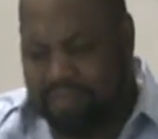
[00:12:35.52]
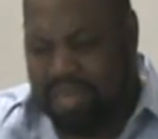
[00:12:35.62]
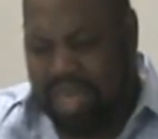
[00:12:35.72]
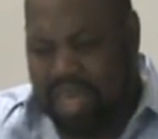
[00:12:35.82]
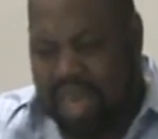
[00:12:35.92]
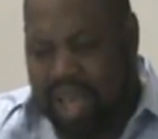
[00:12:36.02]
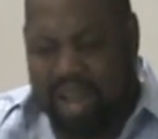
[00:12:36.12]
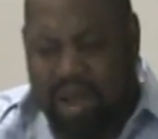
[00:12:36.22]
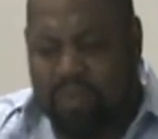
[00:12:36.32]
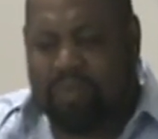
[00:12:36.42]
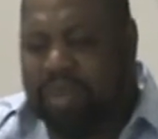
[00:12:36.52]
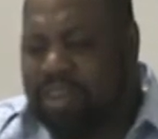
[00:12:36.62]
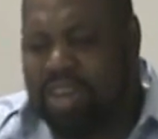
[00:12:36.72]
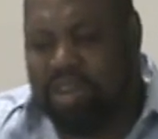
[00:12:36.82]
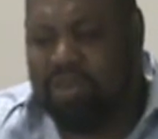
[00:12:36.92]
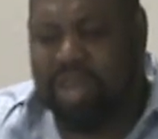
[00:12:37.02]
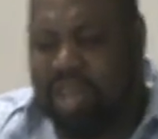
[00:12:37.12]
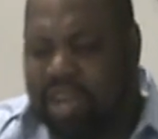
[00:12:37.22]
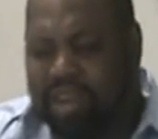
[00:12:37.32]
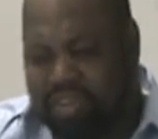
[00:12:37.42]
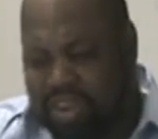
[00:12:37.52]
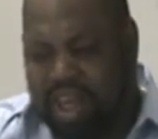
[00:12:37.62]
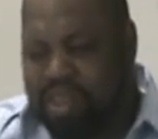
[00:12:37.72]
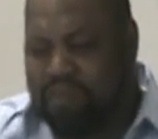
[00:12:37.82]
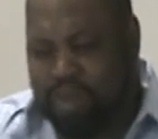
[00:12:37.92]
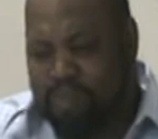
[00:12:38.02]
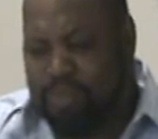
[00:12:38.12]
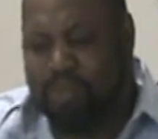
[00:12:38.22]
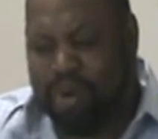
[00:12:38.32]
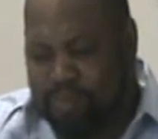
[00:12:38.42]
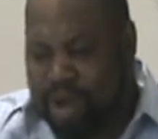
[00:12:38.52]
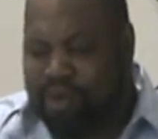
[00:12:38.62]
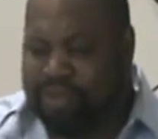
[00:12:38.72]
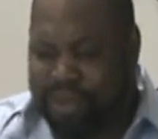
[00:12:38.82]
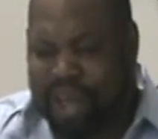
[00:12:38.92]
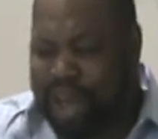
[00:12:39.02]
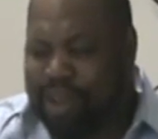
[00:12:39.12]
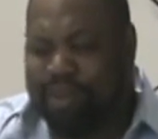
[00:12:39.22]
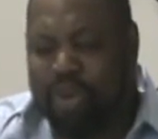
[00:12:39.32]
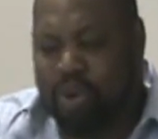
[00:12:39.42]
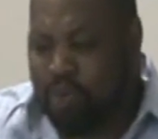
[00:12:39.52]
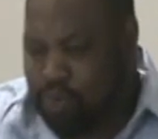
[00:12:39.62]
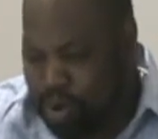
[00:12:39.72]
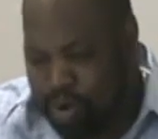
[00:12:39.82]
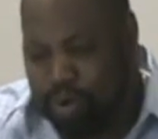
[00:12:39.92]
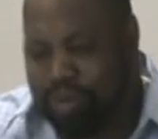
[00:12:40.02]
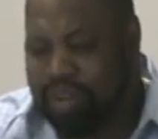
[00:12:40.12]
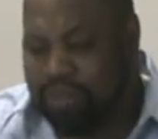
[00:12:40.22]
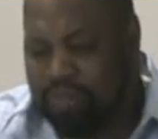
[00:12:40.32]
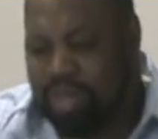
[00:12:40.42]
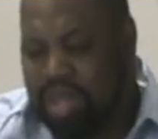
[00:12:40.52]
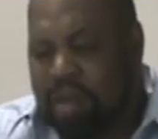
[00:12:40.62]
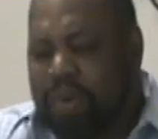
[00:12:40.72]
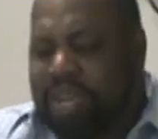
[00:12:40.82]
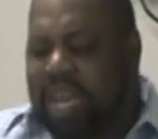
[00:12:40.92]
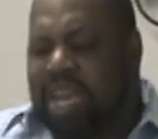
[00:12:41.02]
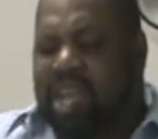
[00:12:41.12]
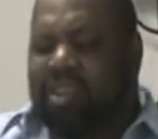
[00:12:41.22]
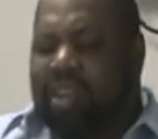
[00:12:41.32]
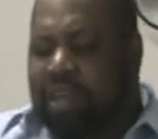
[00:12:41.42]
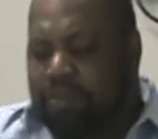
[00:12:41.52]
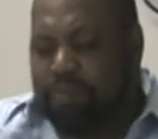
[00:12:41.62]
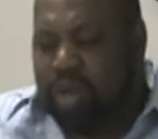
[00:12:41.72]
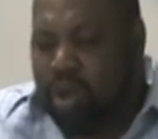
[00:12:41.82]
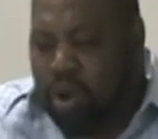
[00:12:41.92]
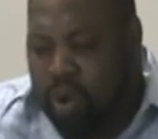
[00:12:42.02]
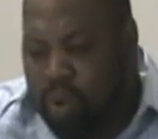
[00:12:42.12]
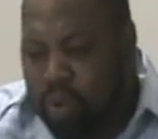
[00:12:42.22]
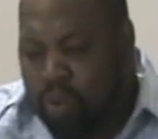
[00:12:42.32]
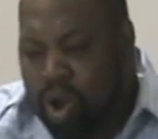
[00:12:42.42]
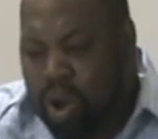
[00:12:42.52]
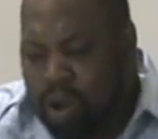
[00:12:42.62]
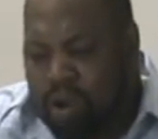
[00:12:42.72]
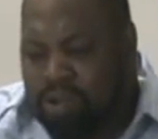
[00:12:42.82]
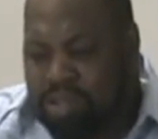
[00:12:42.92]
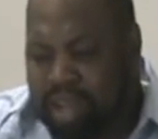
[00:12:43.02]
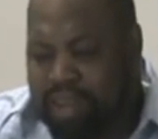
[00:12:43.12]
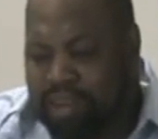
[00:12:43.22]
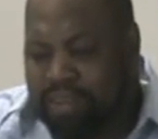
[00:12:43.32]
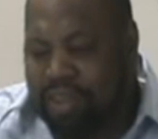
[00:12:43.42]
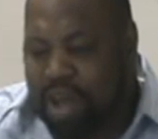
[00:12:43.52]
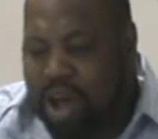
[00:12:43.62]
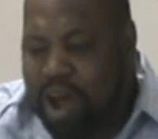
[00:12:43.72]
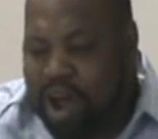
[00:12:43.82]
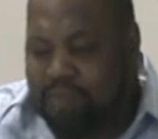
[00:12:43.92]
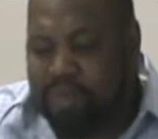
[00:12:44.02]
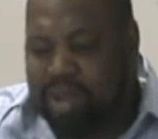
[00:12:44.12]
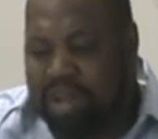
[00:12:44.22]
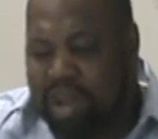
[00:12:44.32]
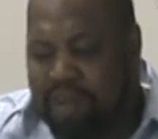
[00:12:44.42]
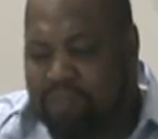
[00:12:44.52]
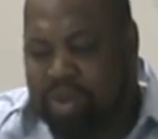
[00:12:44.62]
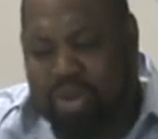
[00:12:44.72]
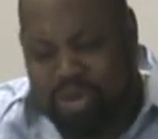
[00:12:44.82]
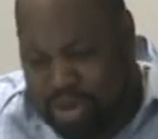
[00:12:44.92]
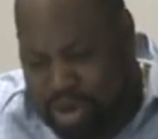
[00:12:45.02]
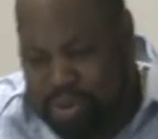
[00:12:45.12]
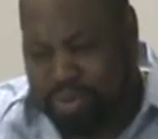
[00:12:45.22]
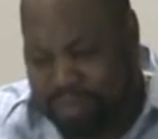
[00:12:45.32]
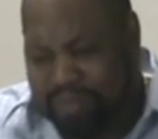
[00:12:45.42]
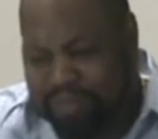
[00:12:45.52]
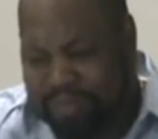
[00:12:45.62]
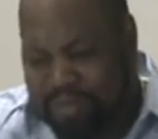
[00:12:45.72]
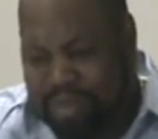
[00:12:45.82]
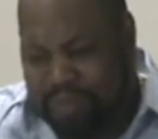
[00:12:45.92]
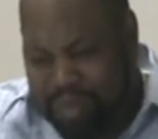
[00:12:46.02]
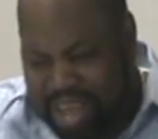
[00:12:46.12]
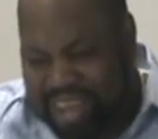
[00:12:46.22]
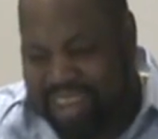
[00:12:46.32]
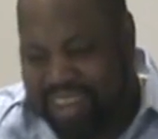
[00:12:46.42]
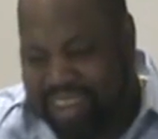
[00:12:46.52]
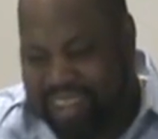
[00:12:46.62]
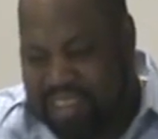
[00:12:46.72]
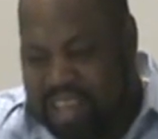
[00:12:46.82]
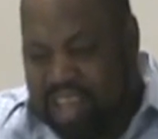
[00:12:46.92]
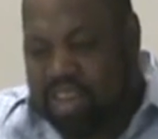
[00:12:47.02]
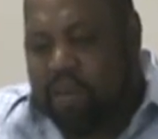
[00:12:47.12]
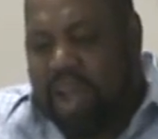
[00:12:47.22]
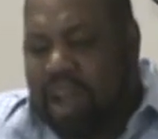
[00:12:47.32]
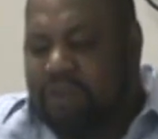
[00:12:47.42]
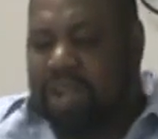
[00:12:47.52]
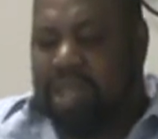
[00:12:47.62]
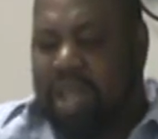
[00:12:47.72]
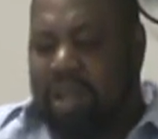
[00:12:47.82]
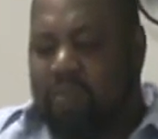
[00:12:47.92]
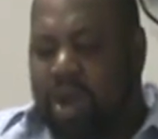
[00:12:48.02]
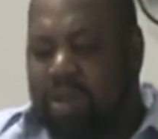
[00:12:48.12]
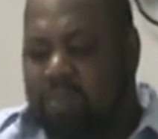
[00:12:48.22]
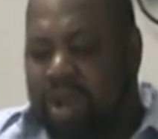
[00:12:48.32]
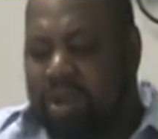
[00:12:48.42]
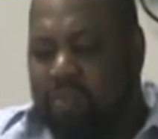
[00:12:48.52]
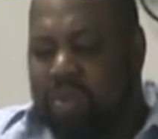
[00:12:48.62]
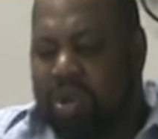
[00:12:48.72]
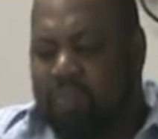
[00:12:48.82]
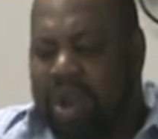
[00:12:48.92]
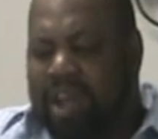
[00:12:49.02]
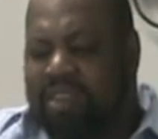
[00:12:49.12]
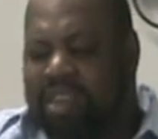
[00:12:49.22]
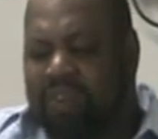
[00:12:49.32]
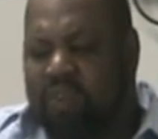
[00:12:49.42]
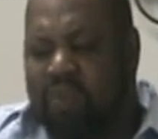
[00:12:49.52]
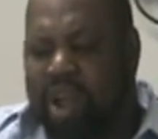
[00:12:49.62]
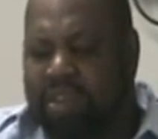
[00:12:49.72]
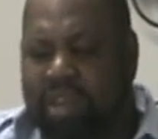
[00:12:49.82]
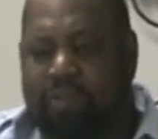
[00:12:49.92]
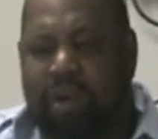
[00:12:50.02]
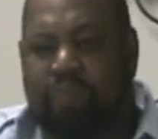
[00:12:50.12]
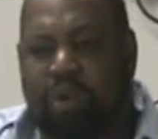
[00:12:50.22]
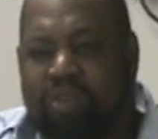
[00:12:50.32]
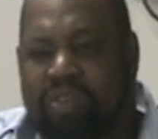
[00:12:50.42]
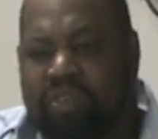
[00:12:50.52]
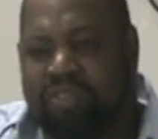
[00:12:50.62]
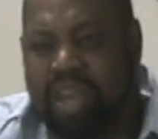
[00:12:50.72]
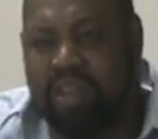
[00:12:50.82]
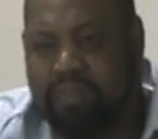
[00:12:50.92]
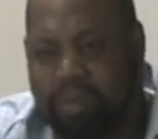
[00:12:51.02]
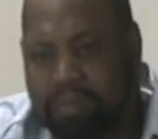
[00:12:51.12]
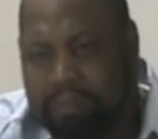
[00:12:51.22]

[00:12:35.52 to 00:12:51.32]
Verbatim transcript: Amen. And I'm going to be still here telling people about God's word. Amen. But then he said, Behold, all things are become new. Yes. Amen. So everything, when, when, when, when I accept Christ as my personal Savior,